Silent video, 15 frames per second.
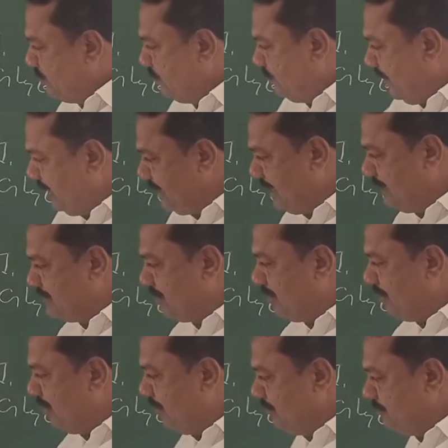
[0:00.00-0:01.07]
one
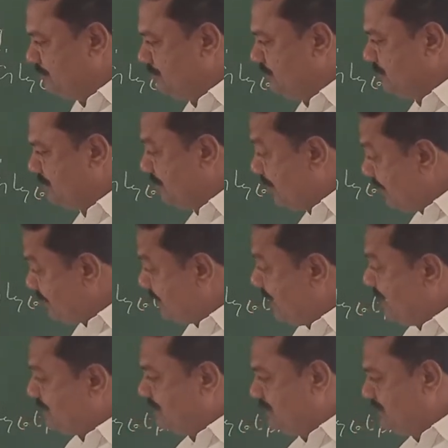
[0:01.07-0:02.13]
glycerol
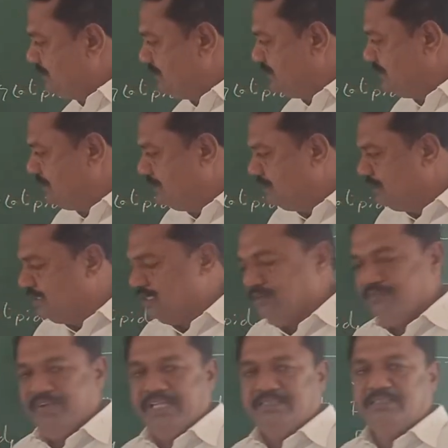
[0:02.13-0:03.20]

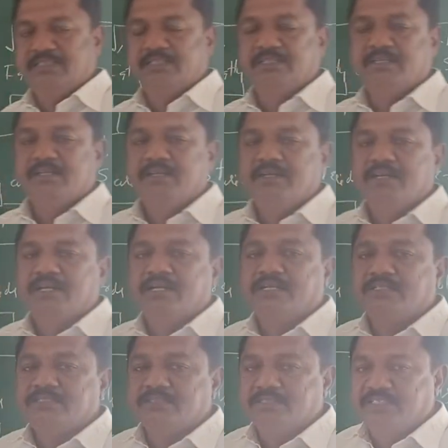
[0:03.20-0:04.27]
attached with
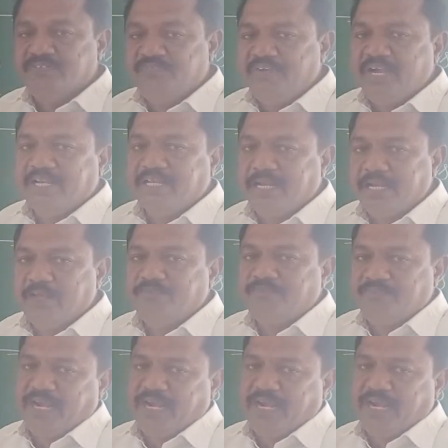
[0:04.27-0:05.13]
different kind of